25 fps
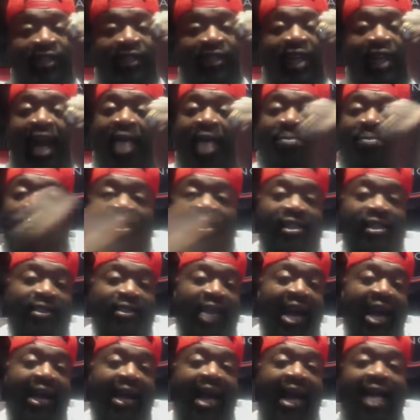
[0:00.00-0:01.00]
it out because
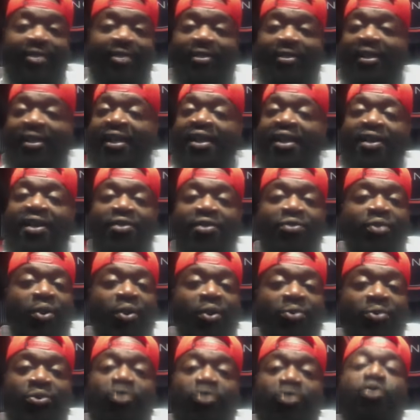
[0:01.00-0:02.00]
I got, you
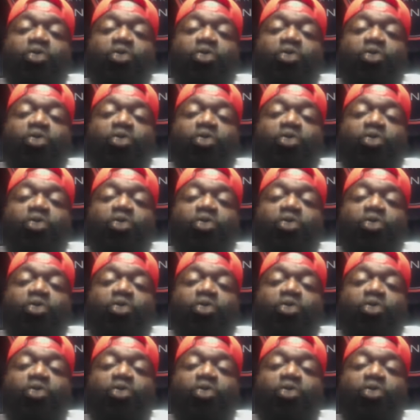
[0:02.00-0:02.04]
know, two